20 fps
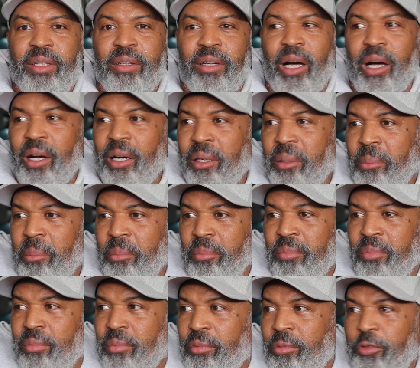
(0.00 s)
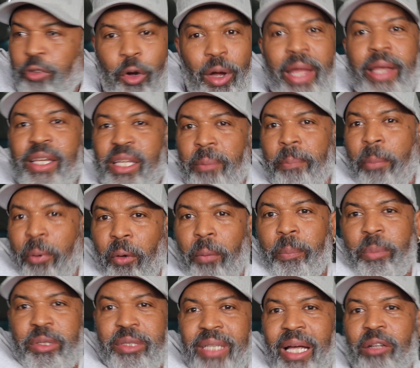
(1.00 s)
for any
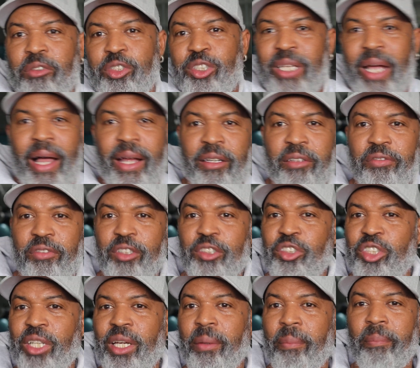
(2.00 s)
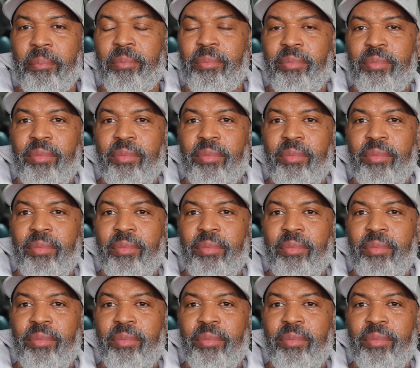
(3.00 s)
purpose outside of the gym.